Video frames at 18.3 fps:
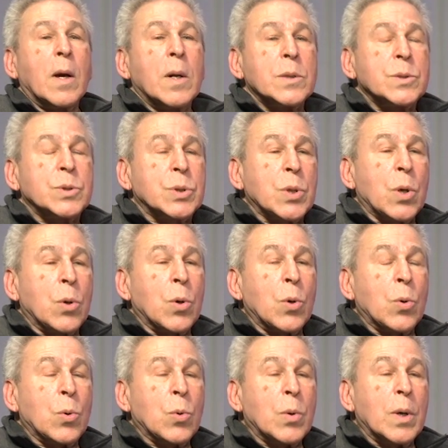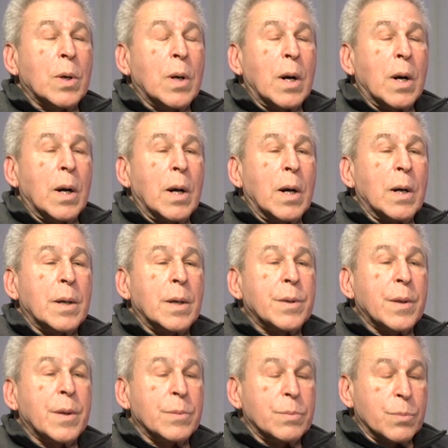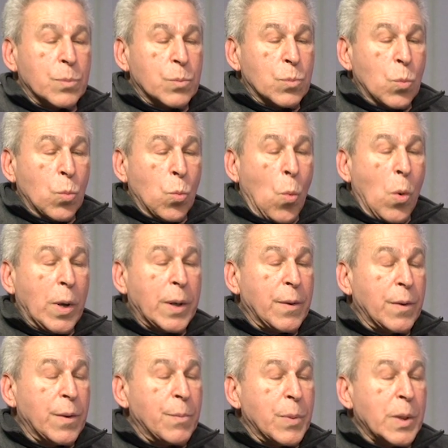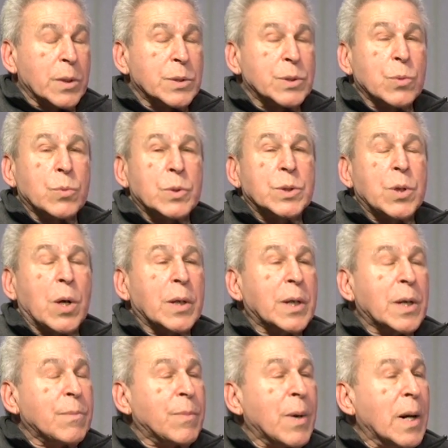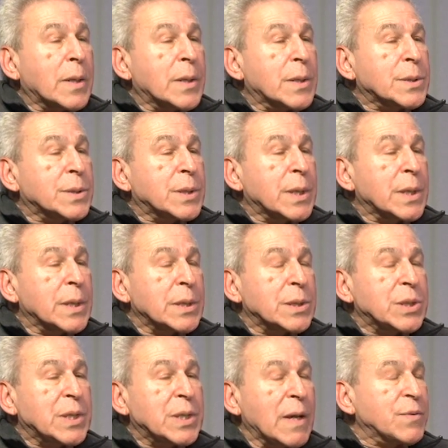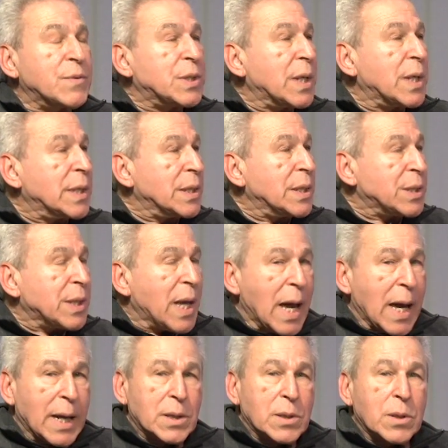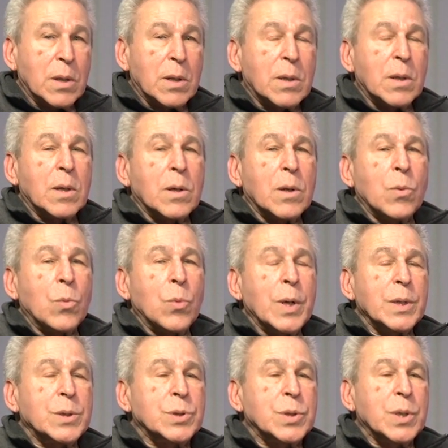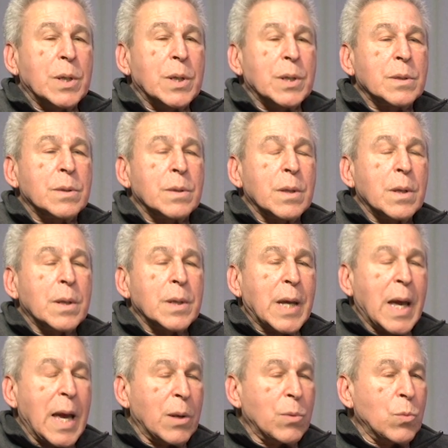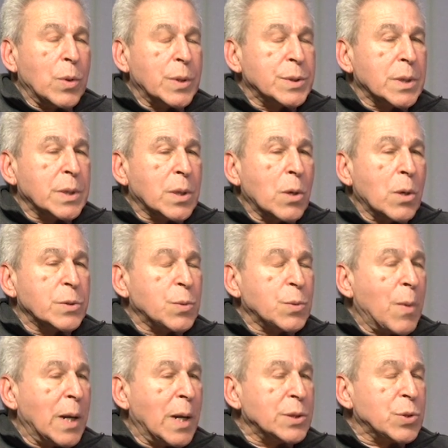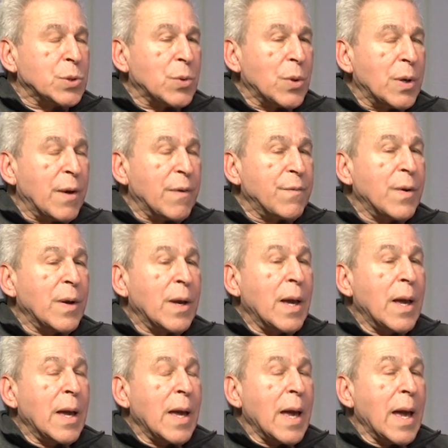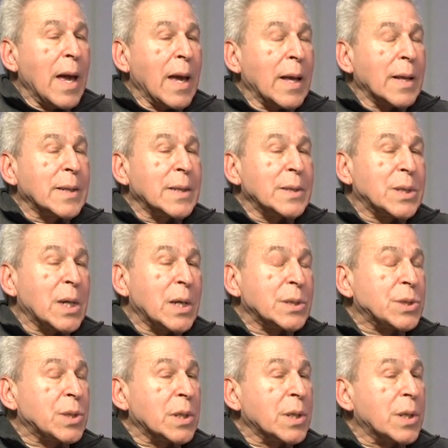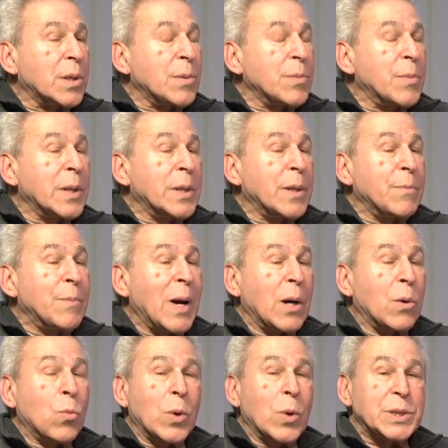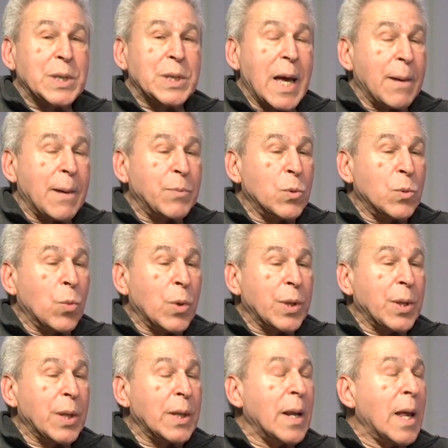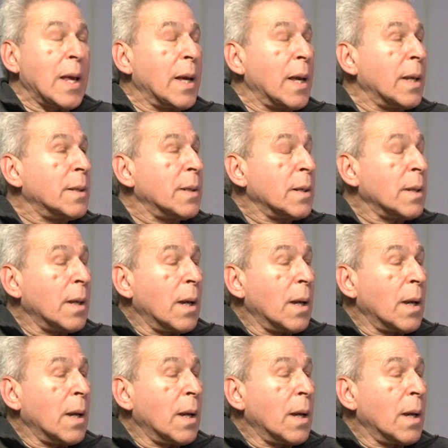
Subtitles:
So one of the bills that we're talking about is the Safe Cities Act, which Ken was a co-sponsor of, and could tell us a little bit about what's happened with it and